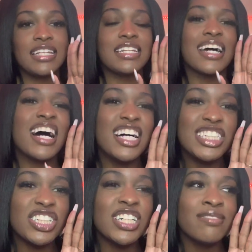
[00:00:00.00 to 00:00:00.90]
It's like
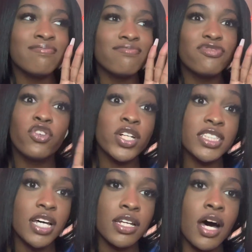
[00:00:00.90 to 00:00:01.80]

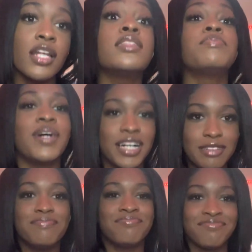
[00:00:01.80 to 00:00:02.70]
$140-something,
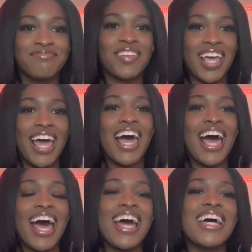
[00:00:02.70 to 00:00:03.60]
but
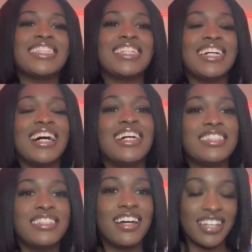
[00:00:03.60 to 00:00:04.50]
it's the
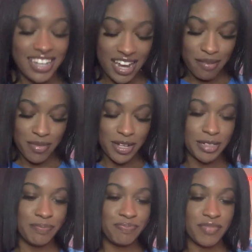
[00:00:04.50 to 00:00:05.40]
$100
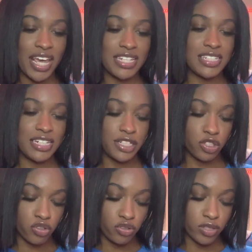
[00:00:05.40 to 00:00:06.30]
camera. It's the
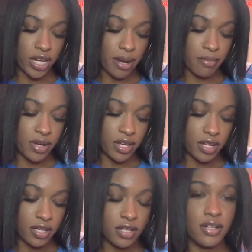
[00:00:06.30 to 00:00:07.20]
digital
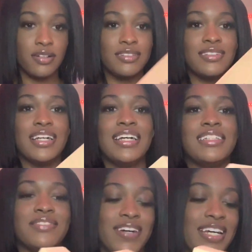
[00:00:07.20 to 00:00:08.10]
camera.
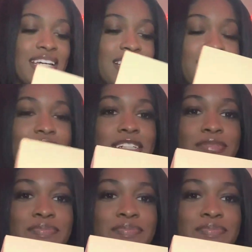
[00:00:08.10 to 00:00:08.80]
It is right here.